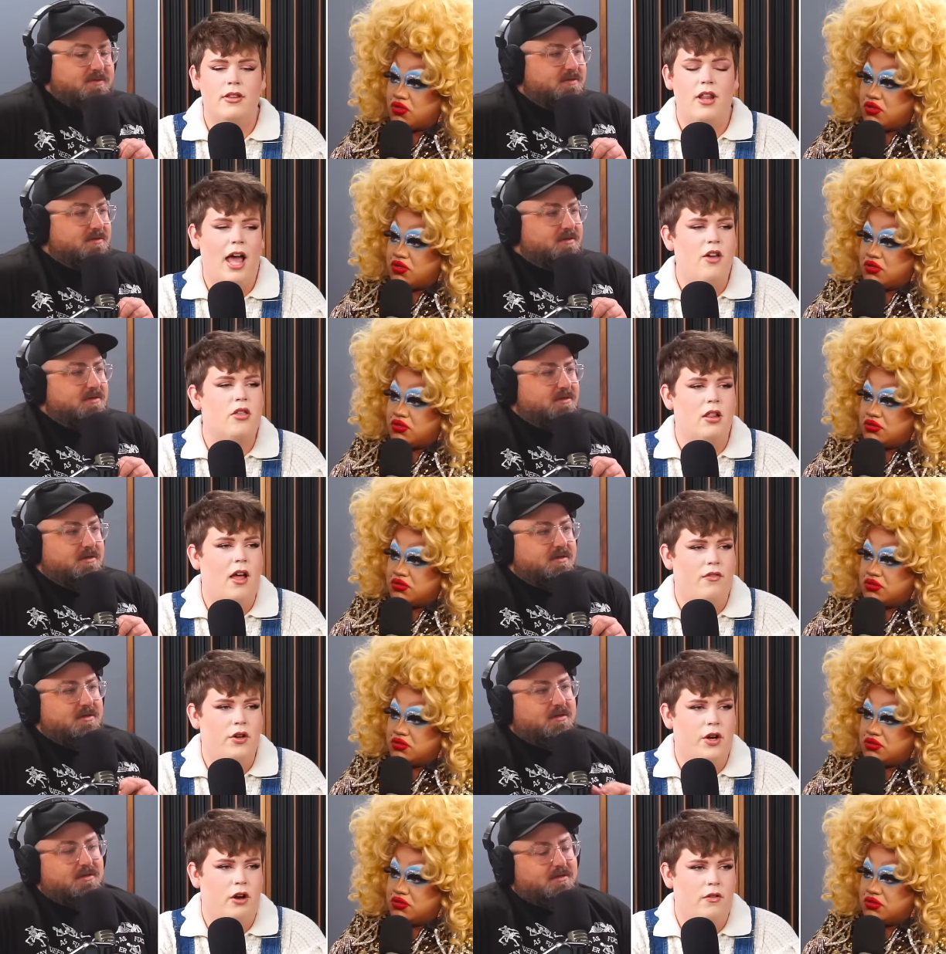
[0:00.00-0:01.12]
Speaker 1: I used to love
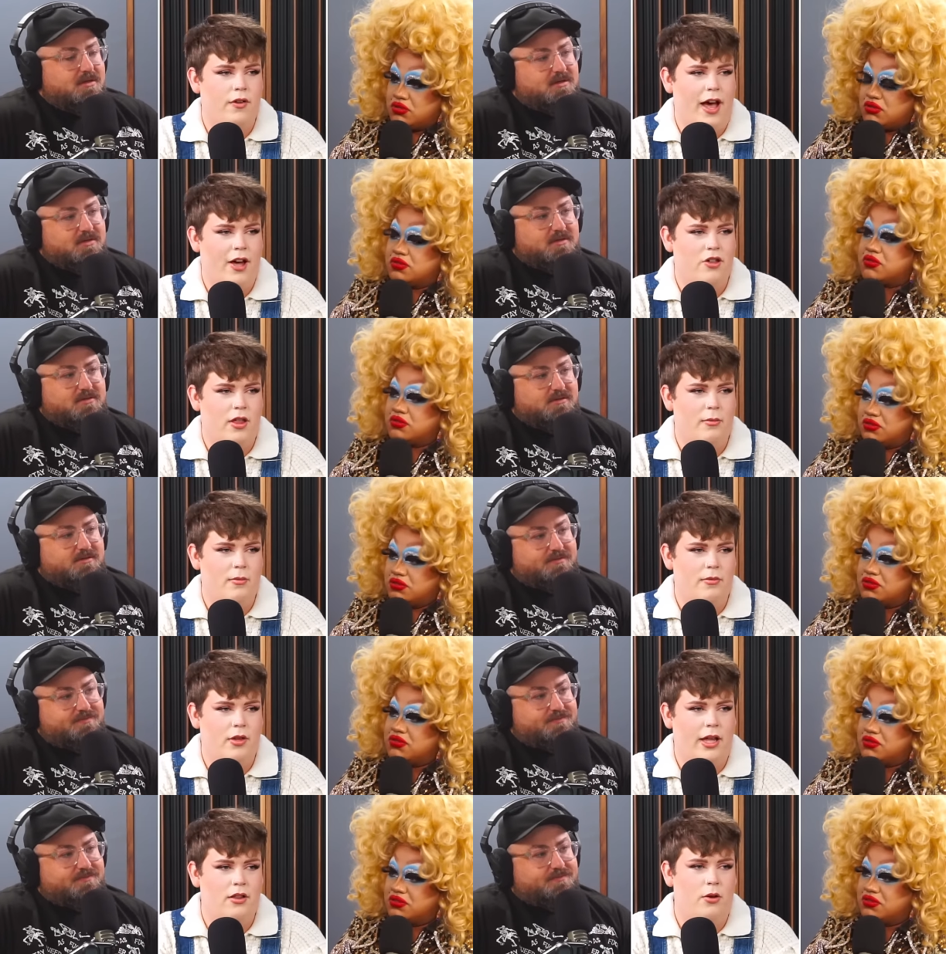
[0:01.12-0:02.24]
the Grove actually, mm.
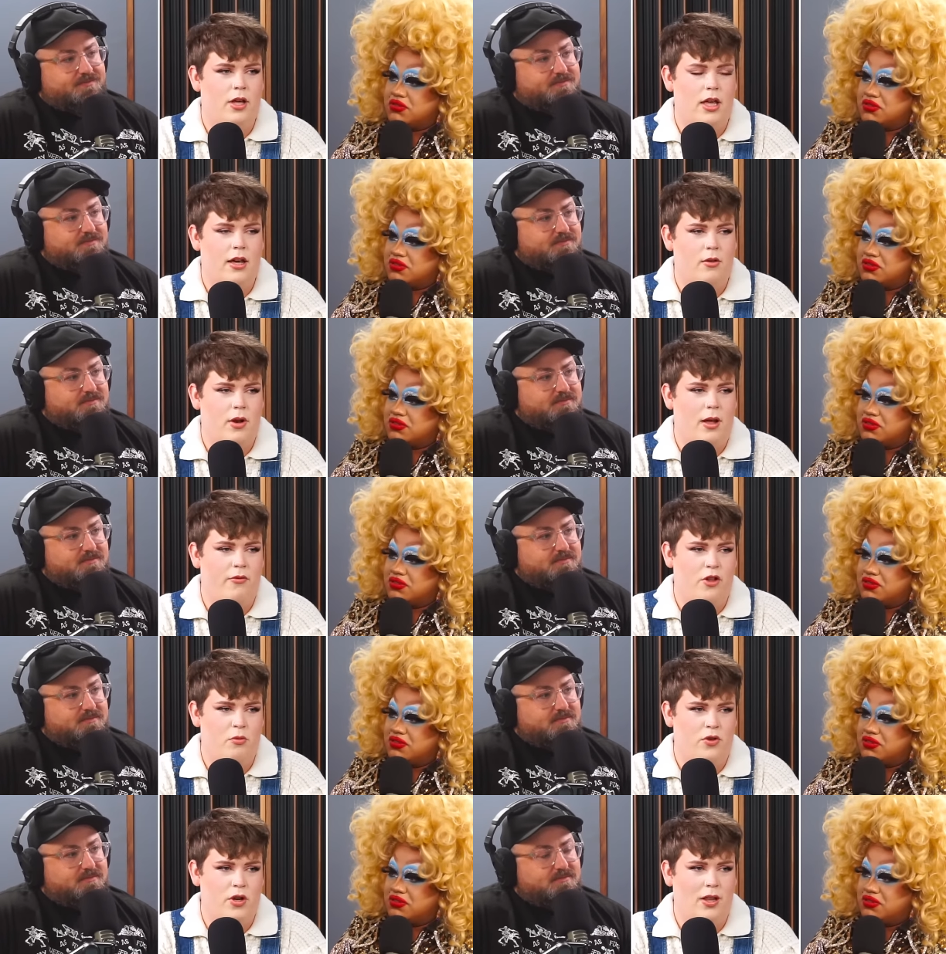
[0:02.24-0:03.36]
like low key. When I
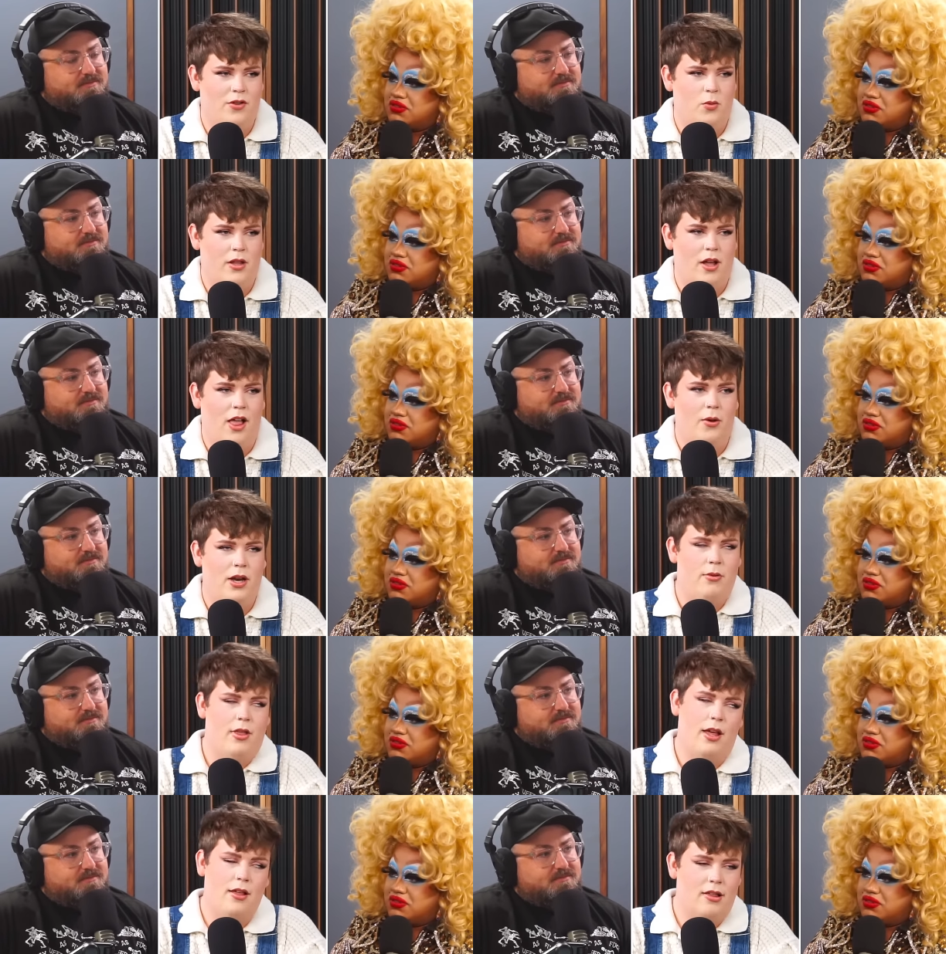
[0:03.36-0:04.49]
first moved here, I lived in West Hollywood, and it
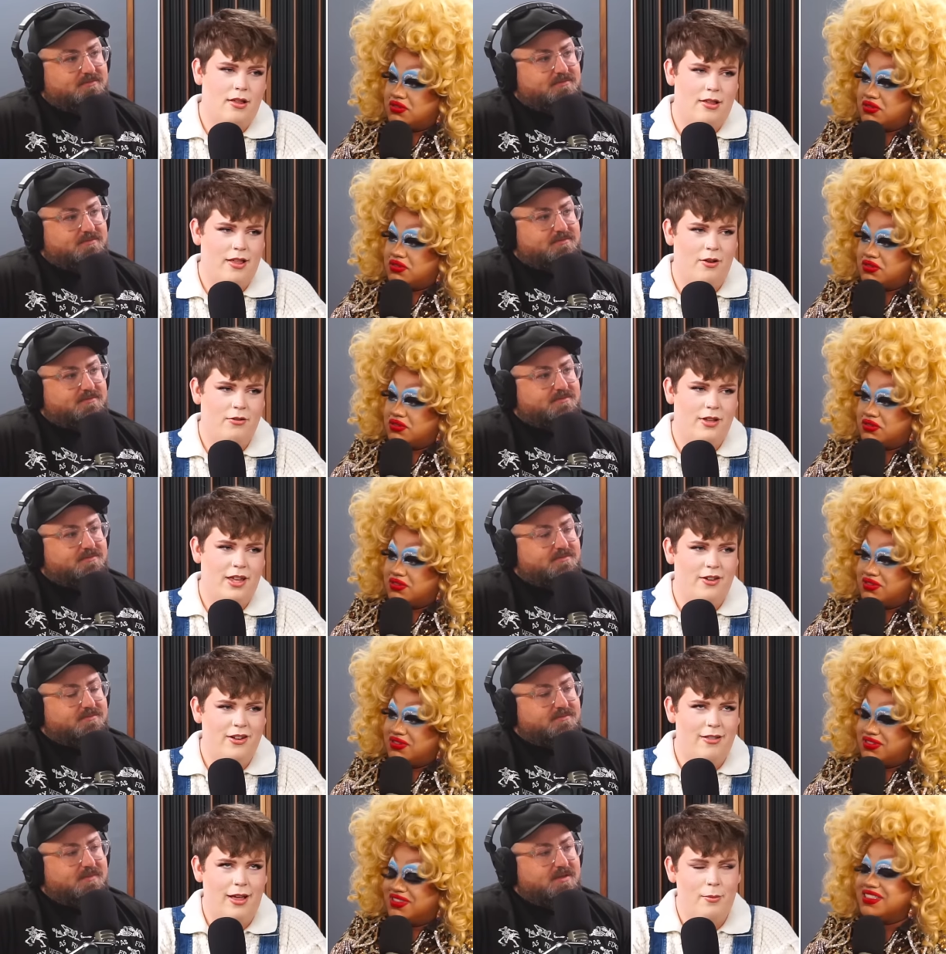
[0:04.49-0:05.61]
was like so cute.
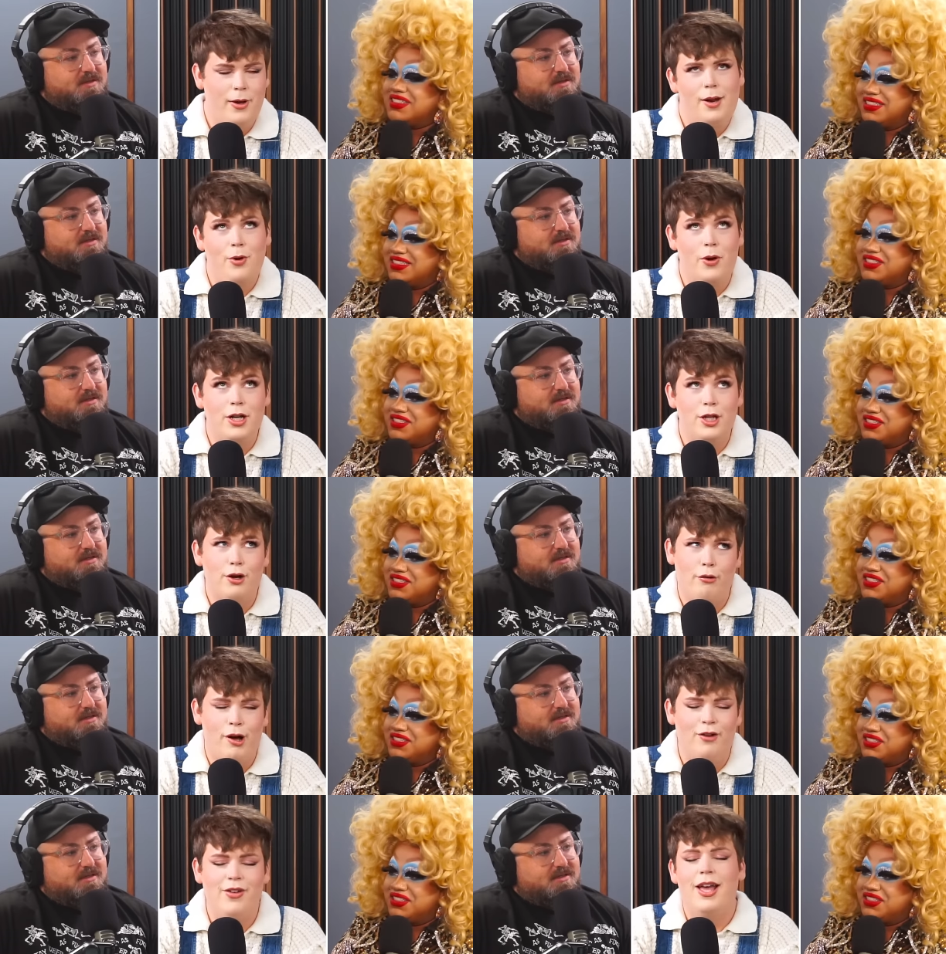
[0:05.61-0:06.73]
And I was like, oh my god, I'm going to the
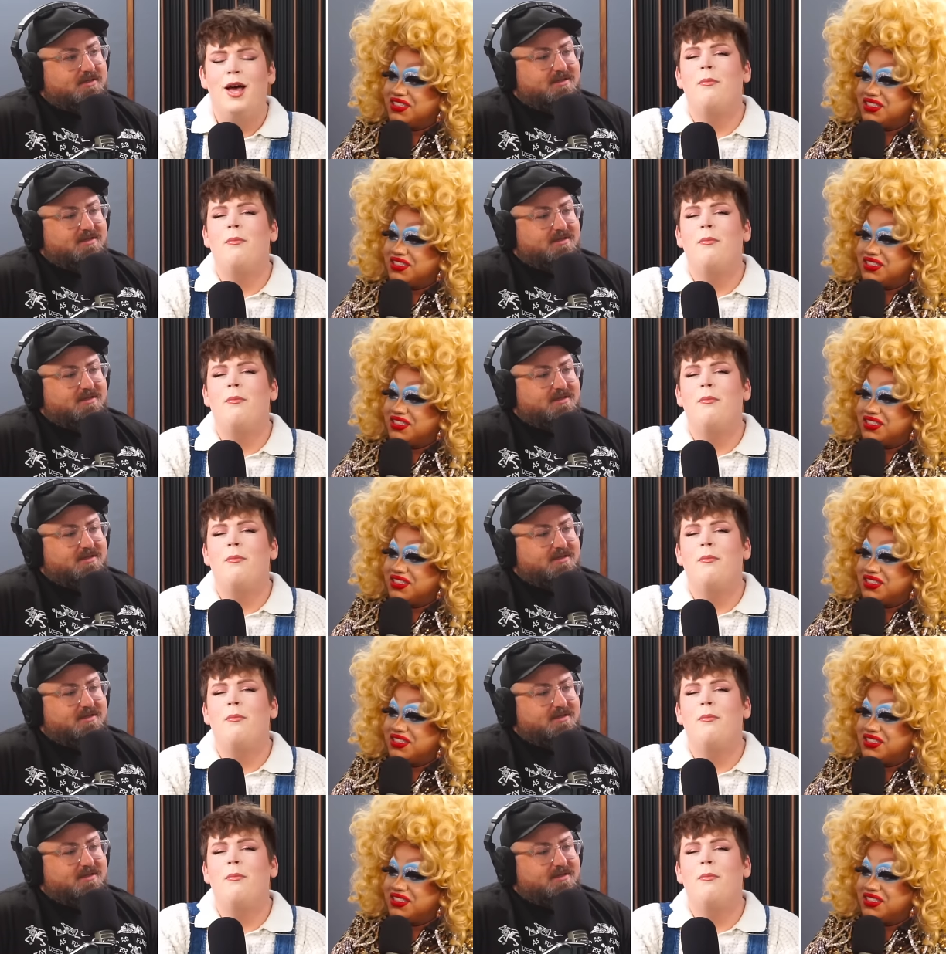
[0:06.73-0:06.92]
Grove.